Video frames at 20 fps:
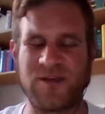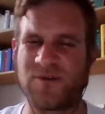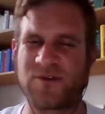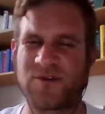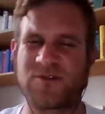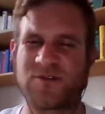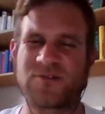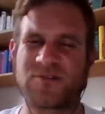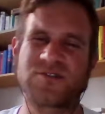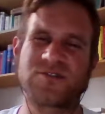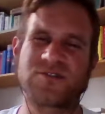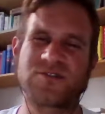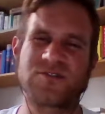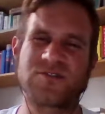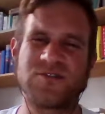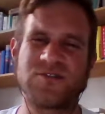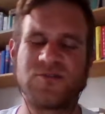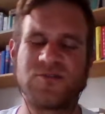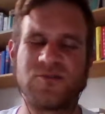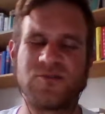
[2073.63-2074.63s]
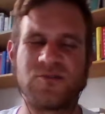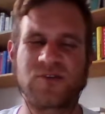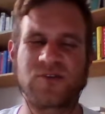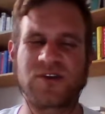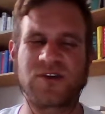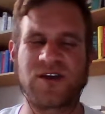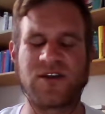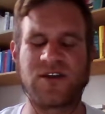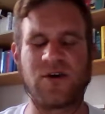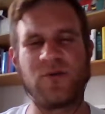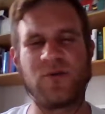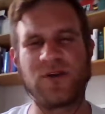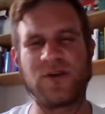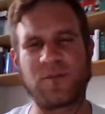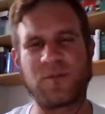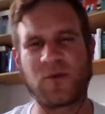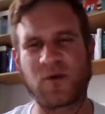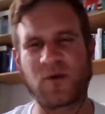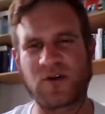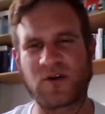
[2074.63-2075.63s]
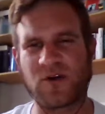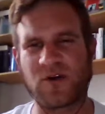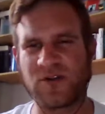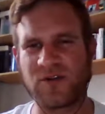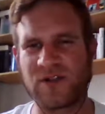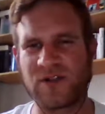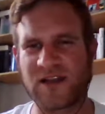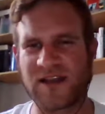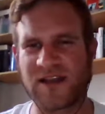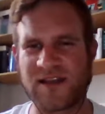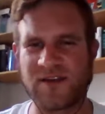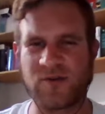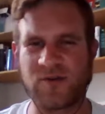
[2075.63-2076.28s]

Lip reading: because you can only book online.